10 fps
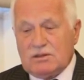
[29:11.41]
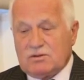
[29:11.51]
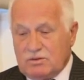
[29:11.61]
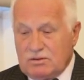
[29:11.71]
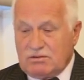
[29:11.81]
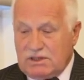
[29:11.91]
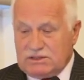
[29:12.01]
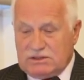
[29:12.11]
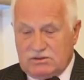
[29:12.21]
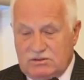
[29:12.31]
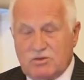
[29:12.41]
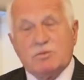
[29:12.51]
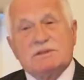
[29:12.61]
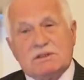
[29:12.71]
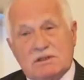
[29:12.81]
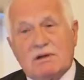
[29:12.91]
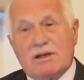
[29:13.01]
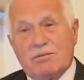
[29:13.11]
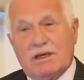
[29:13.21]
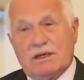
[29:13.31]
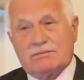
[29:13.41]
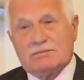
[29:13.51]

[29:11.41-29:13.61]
to the Russian troops in Crimea.